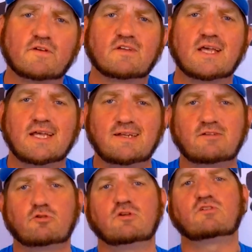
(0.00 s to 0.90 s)
is an
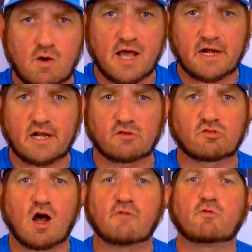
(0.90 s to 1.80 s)
industry standard
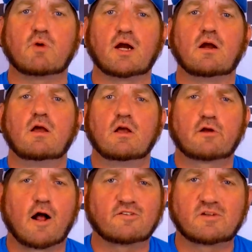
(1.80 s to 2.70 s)
software.
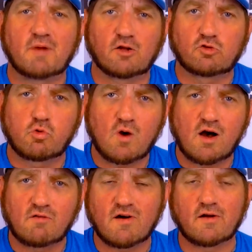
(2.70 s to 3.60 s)
Costs about
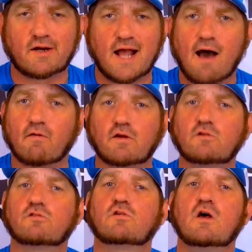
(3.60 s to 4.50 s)

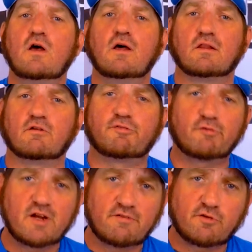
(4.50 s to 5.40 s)
$1,200. The
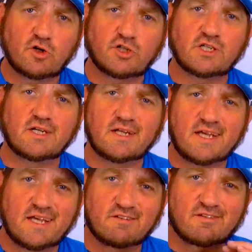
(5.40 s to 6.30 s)
free version
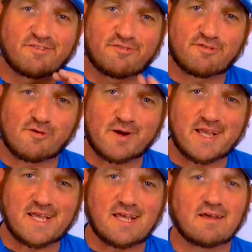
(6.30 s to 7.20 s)
is
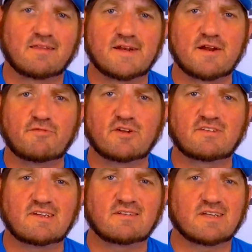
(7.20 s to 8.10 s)
free. The difference
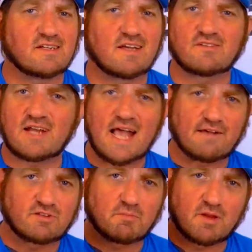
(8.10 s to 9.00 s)
is it doesn't
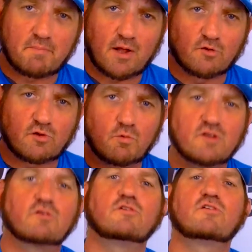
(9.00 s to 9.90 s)
have some of the bells and
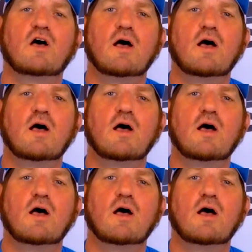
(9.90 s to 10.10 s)
whistles,